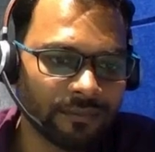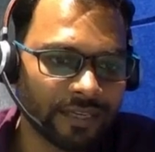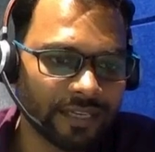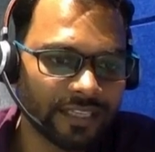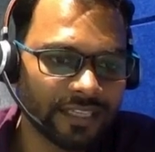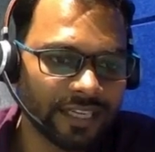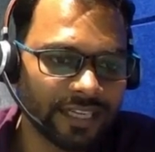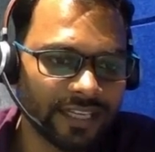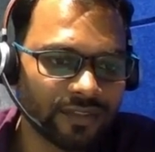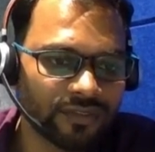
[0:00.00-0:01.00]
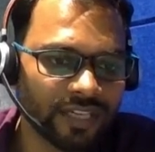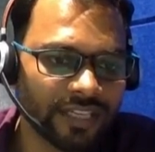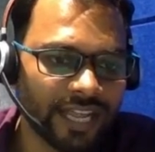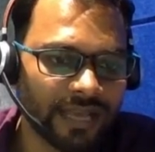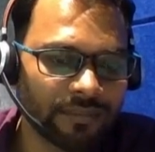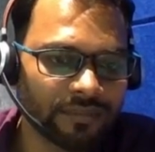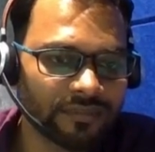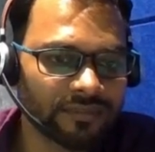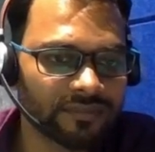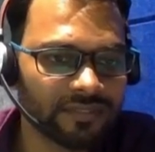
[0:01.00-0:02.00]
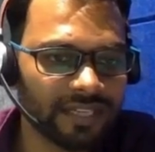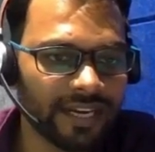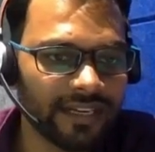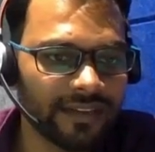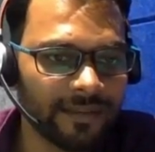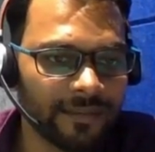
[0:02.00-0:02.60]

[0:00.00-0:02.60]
print the data into the tab, right?